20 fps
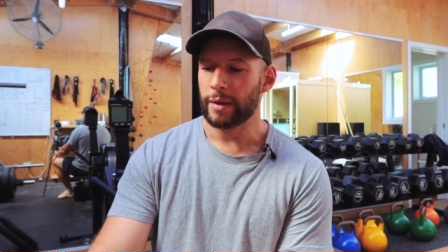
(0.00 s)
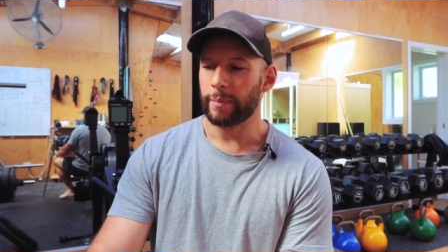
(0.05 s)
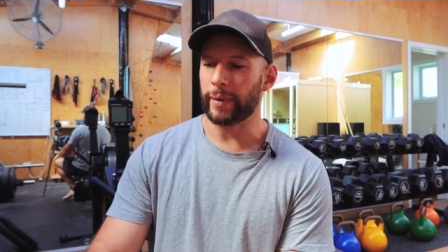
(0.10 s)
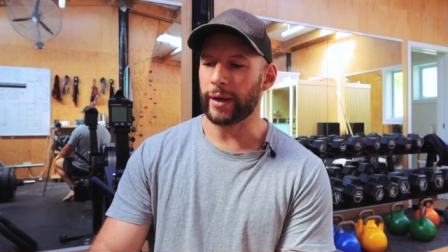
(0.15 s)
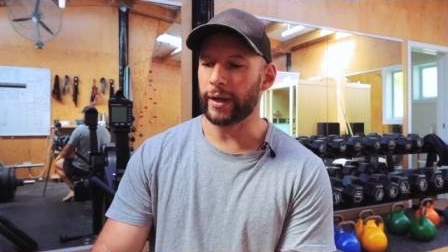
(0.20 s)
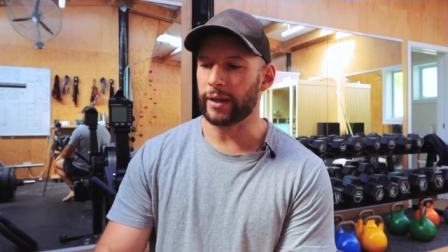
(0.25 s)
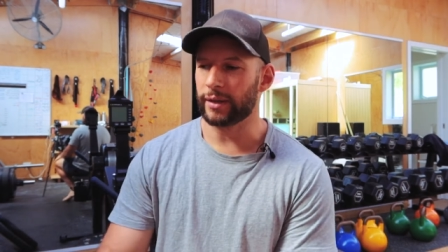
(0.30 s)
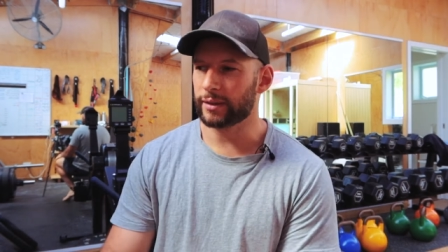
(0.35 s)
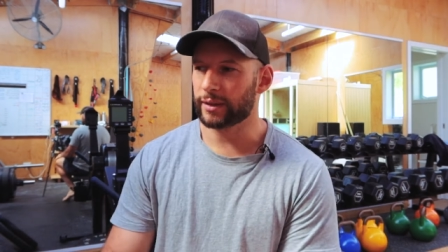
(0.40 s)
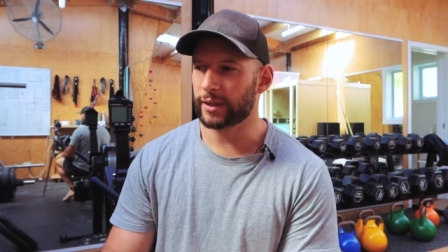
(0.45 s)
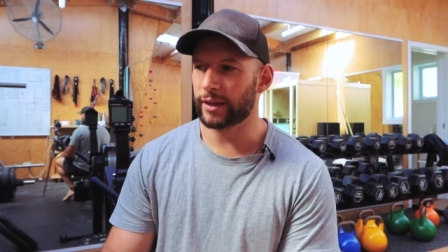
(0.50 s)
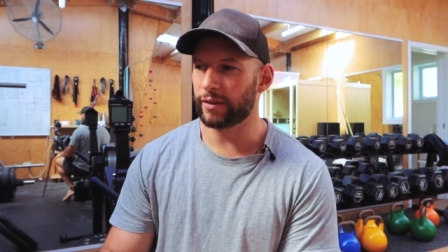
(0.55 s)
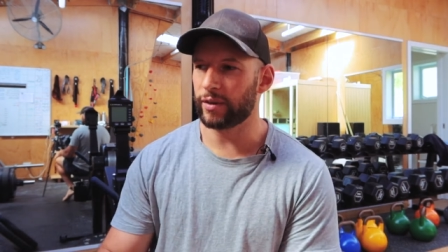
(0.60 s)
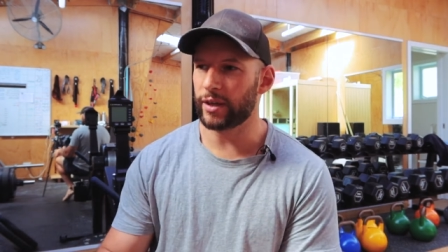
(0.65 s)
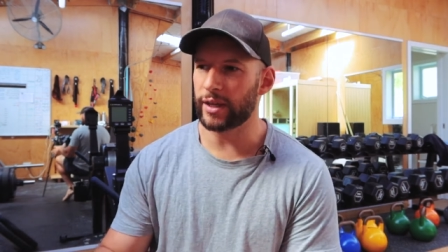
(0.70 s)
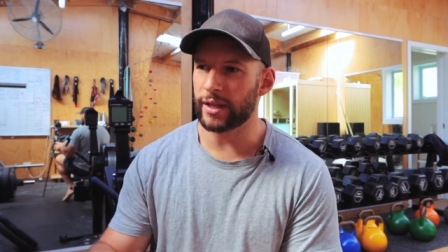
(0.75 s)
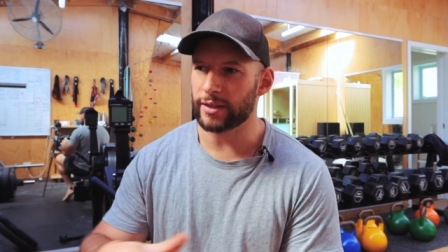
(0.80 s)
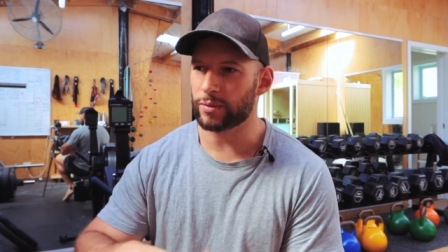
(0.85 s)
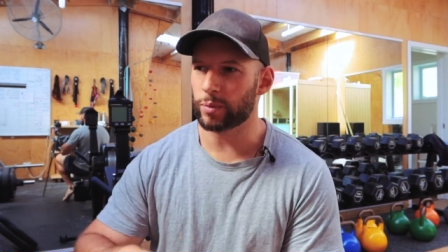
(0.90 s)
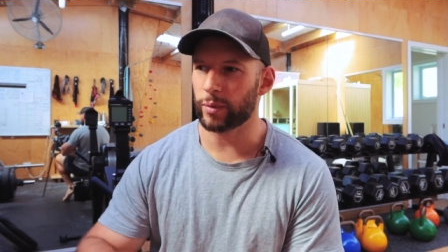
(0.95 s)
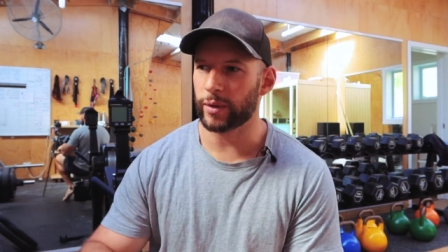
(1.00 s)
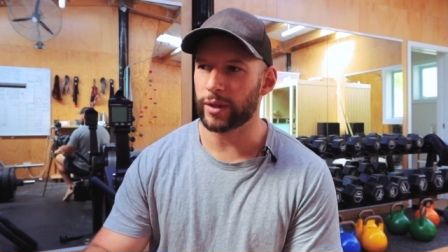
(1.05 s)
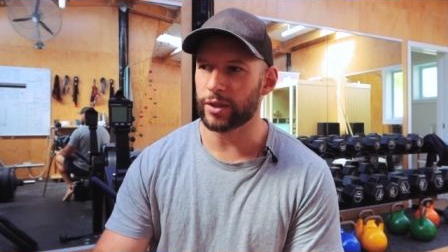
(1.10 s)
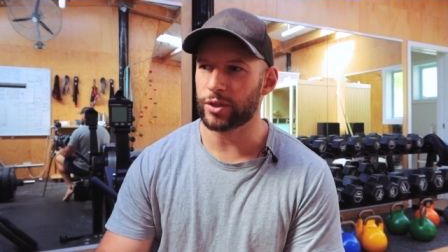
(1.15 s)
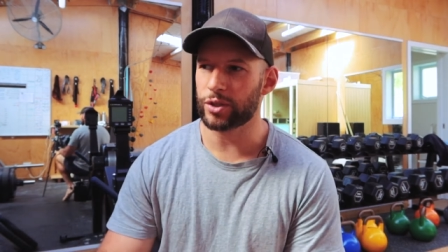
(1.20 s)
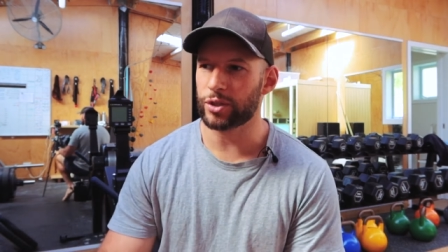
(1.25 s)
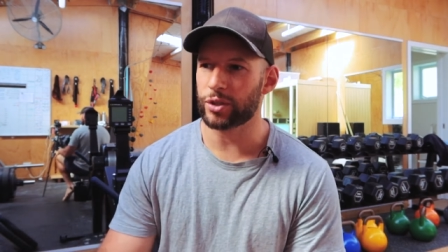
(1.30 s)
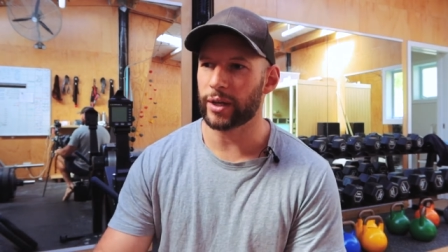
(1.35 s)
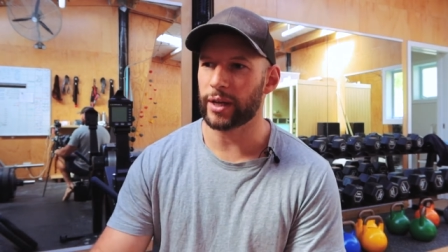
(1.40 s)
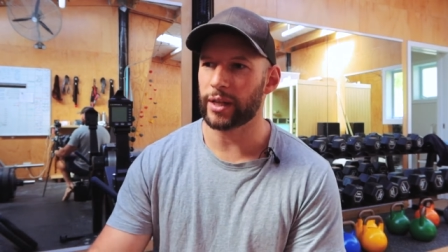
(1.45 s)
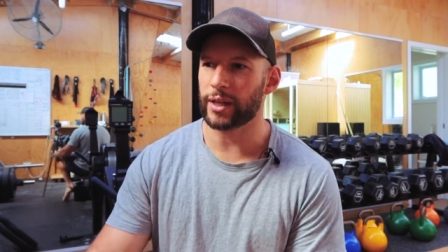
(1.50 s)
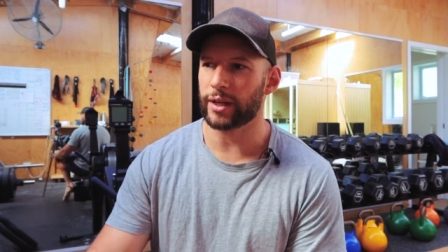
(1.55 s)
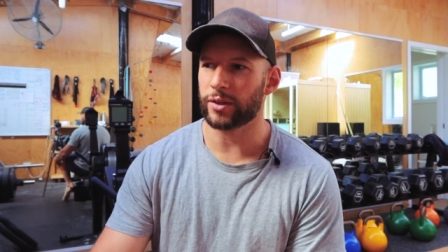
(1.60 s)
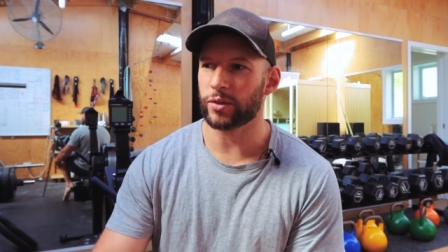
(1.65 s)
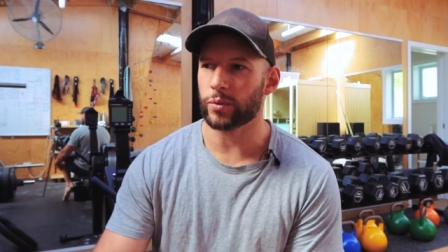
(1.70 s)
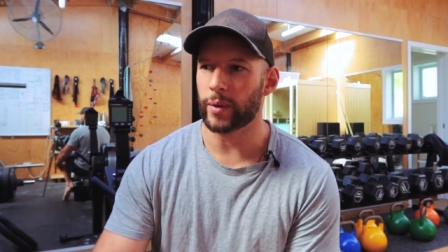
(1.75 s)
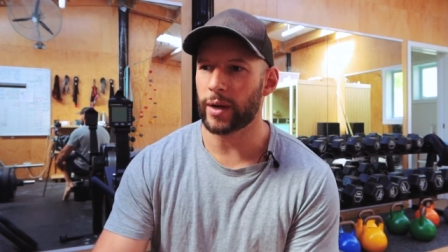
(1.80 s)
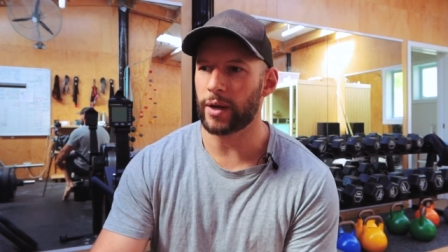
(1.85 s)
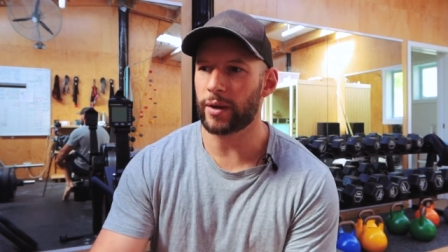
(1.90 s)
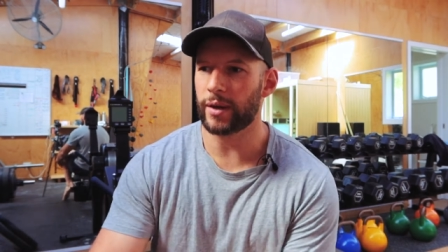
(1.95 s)
But given it's with Australia
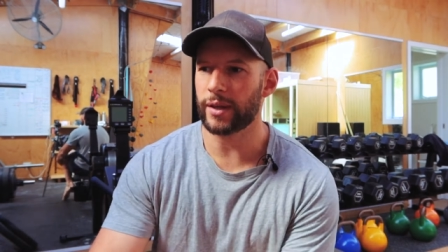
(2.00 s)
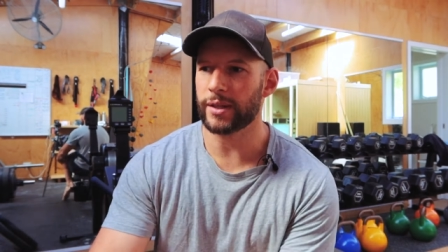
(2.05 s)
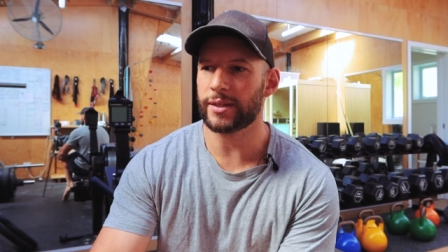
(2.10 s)
as well,